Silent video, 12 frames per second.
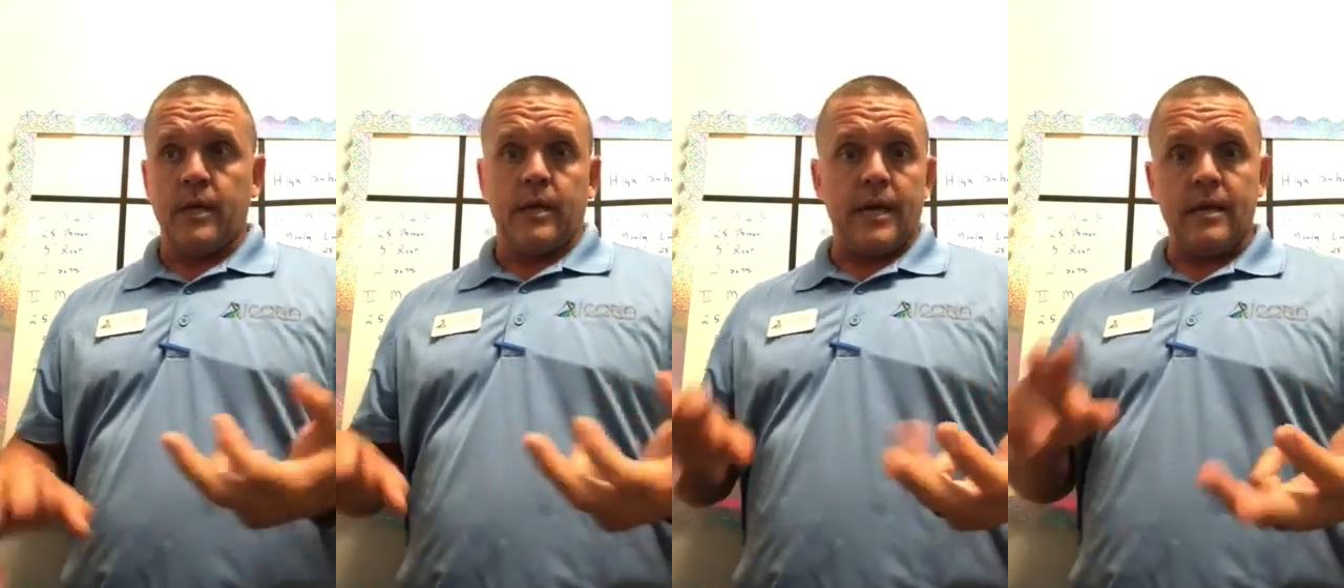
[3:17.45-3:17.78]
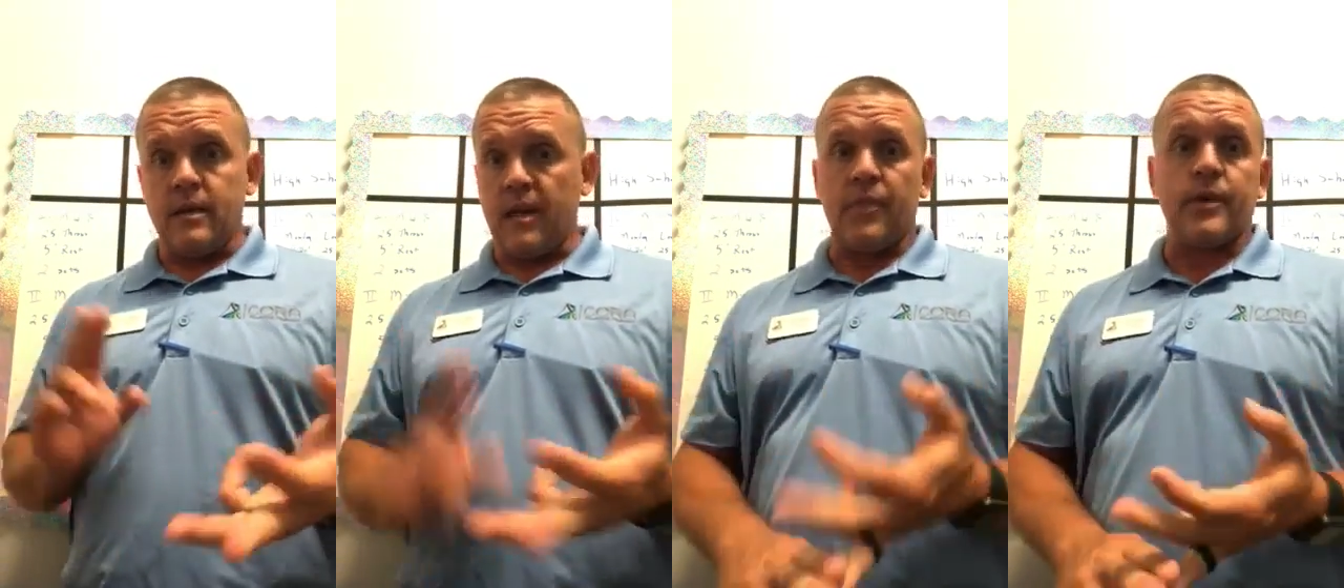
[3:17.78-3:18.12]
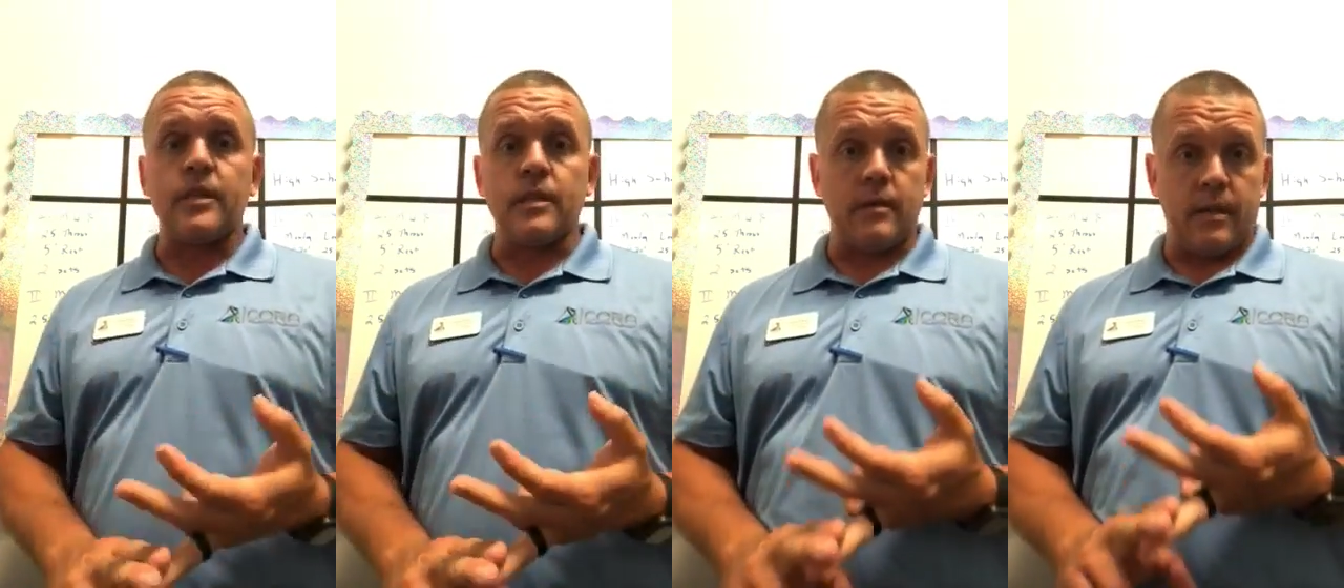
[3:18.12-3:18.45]
and nothing
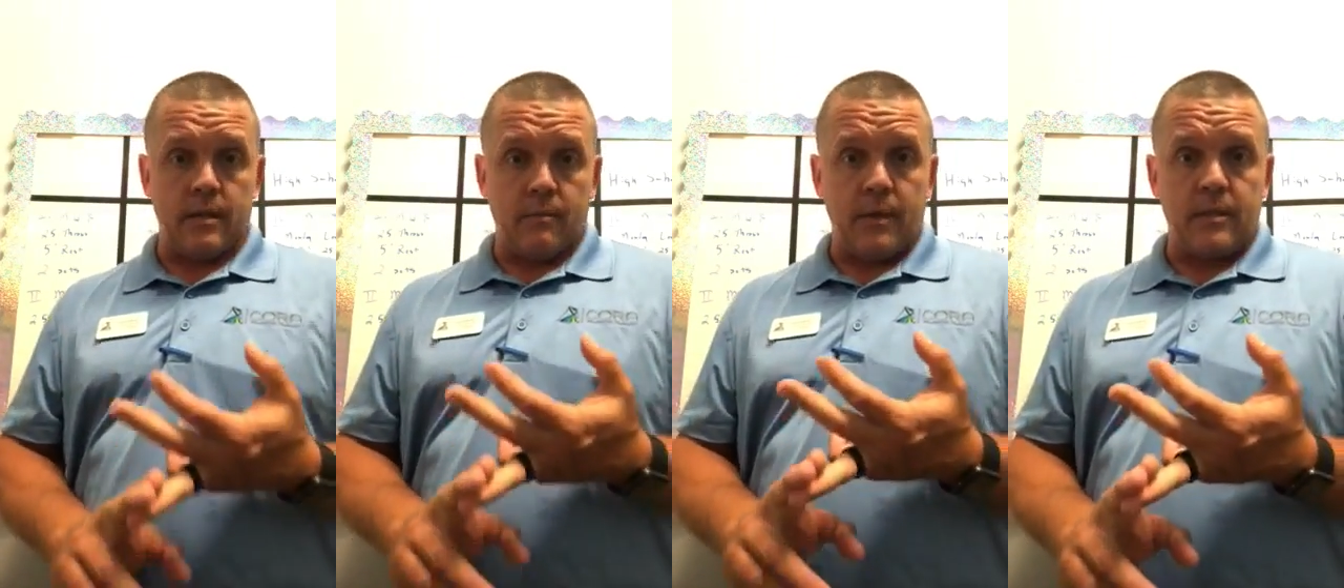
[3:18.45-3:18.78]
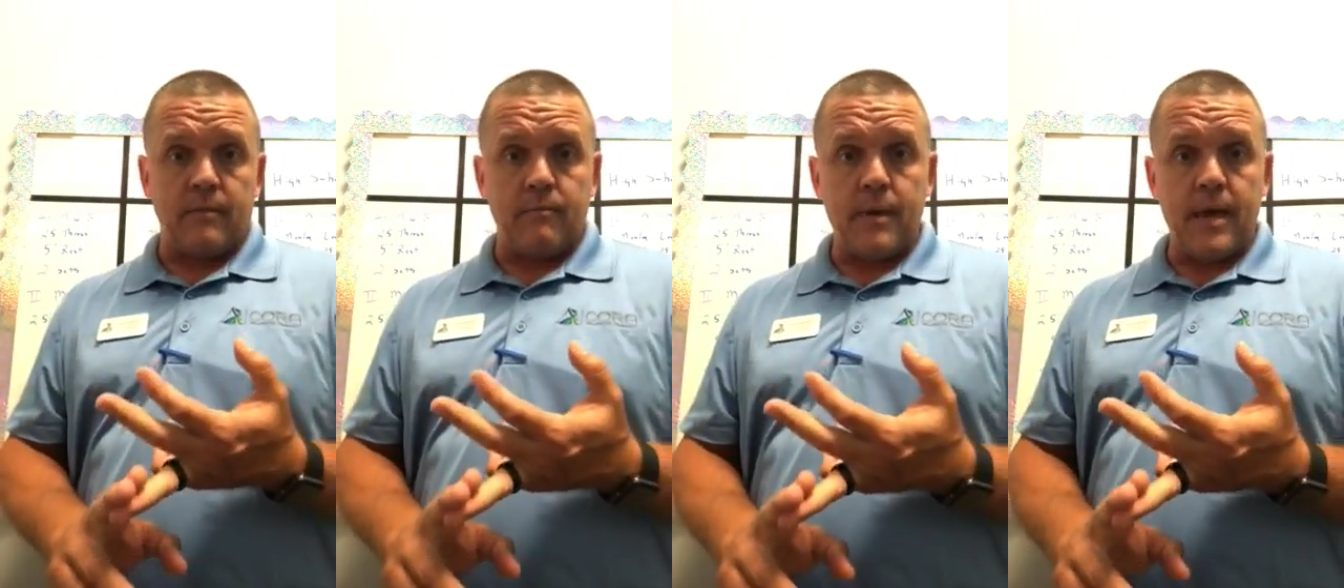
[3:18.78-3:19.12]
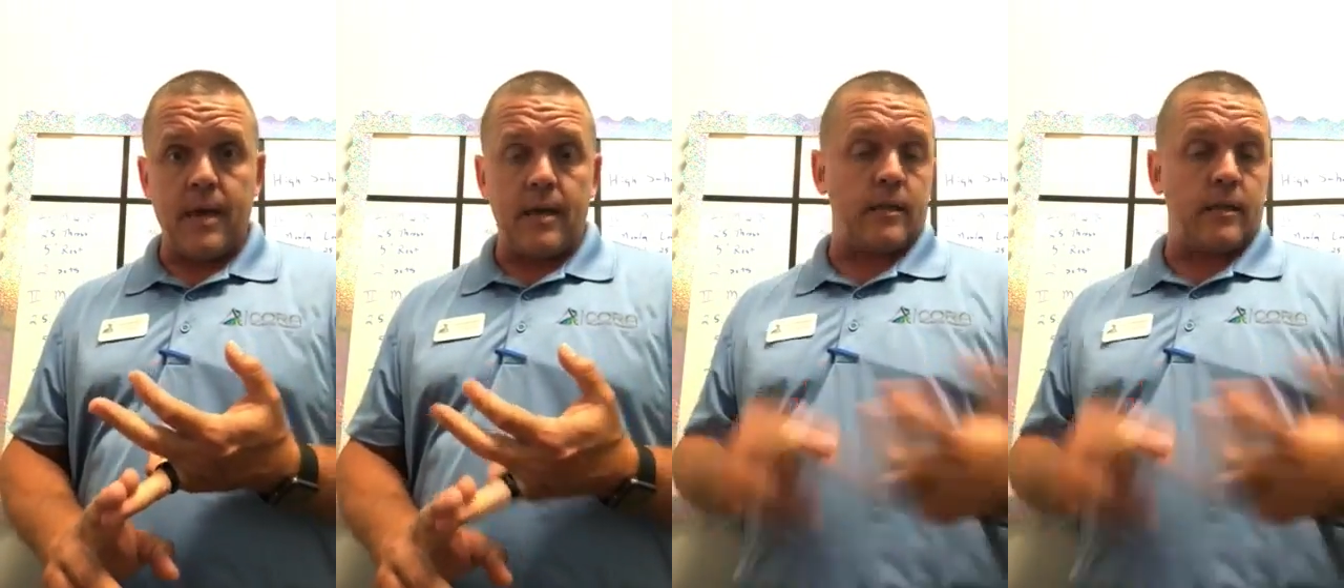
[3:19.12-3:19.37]
in the month of May.